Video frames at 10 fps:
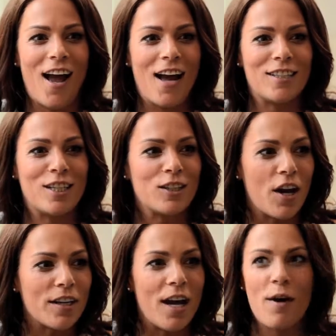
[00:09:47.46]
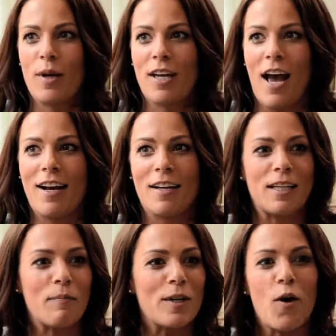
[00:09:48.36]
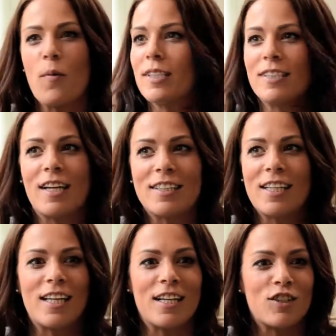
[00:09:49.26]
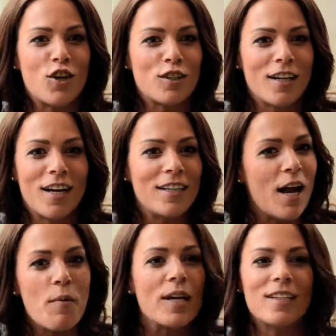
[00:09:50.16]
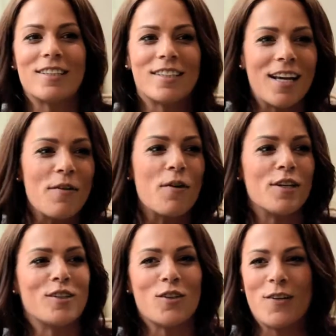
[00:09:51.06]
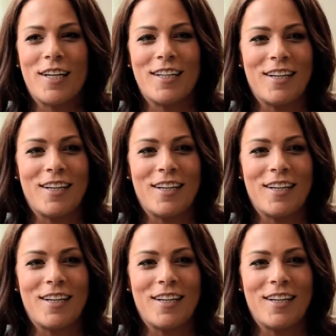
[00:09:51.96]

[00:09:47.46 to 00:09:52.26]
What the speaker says: And she's like, yeah, we can. I said, but no one says anything. And she goes, yeah, we can see what you're doing.